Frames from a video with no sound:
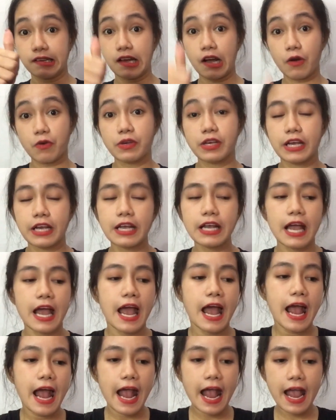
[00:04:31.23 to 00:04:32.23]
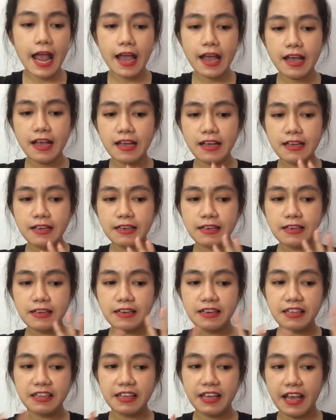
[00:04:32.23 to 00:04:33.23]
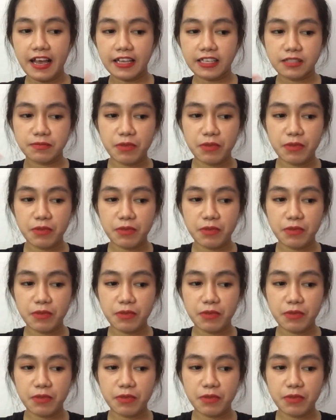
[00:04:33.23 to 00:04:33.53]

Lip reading: Okay, and yes,